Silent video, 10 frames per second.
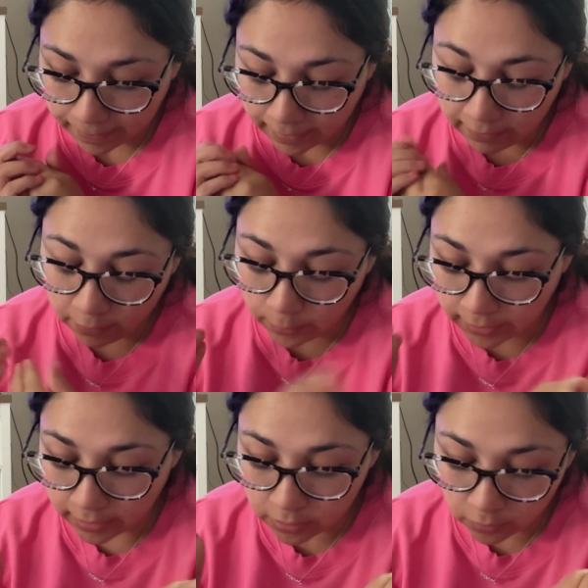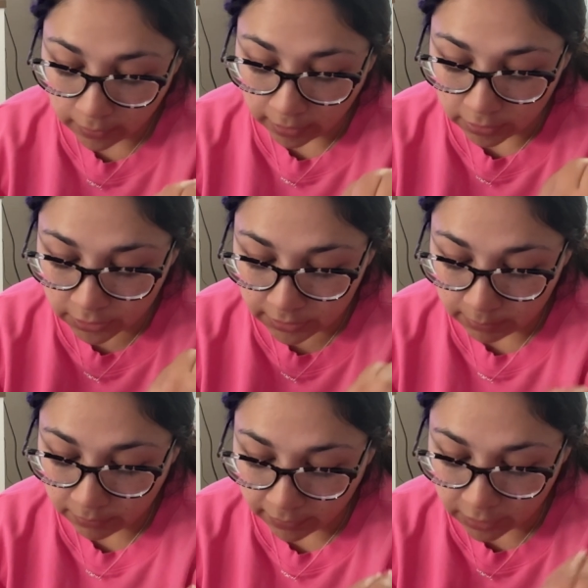if we as school counselors and
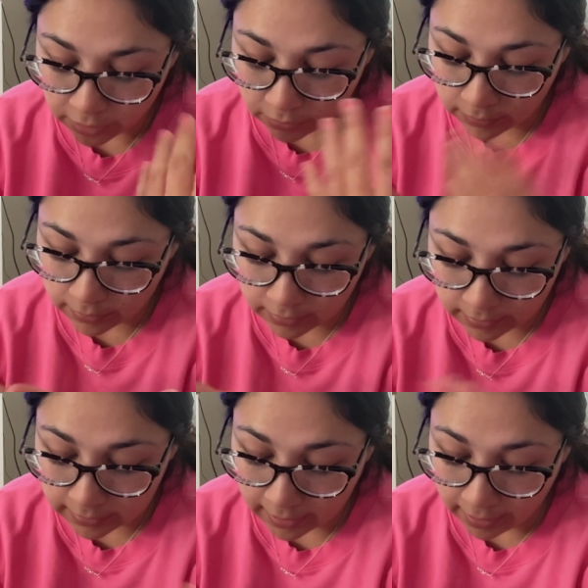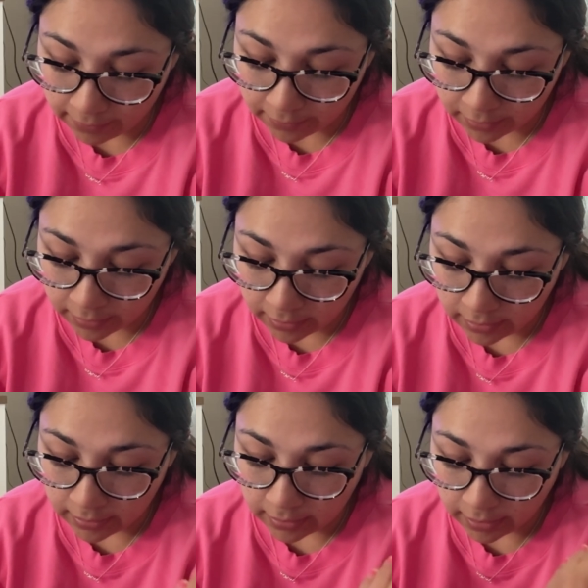professionals, staff,
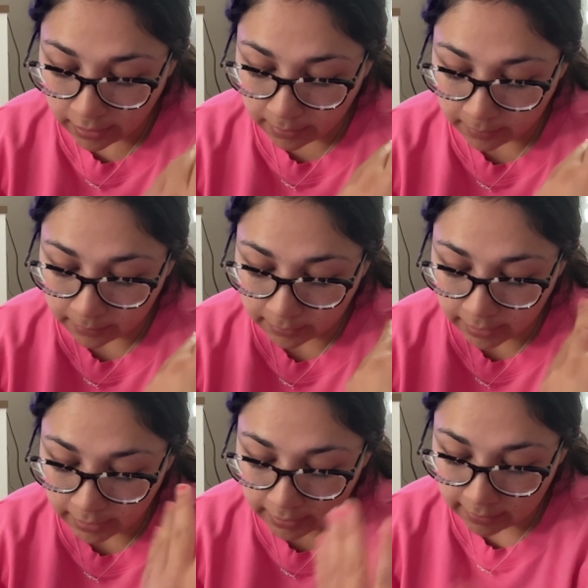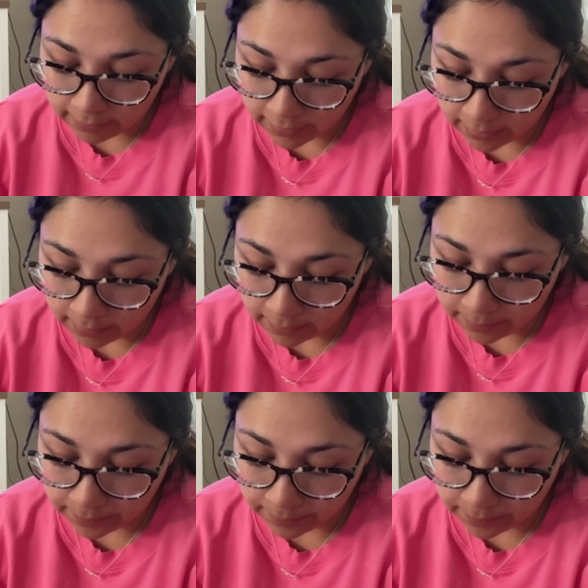can give them